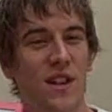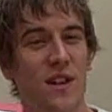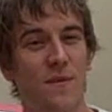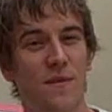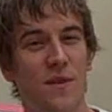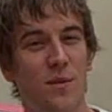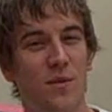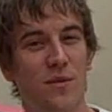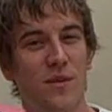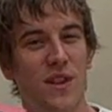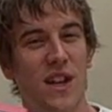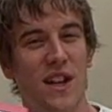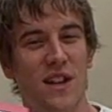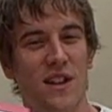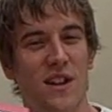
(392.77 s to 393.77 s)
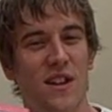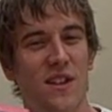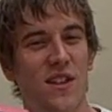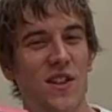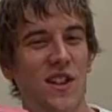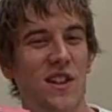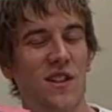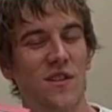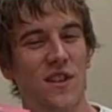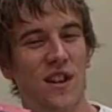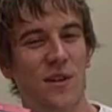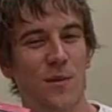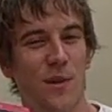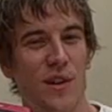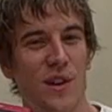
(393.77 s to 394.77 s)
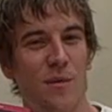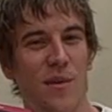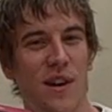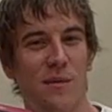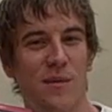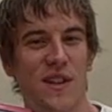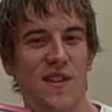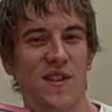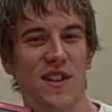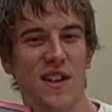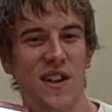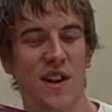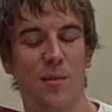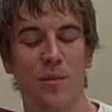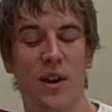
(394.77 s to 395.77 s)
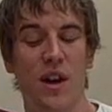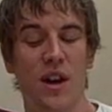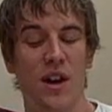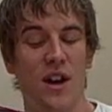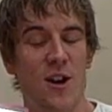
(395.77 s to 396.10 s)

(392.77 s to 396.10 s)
comfortable with technology and you're not worried about messing it up,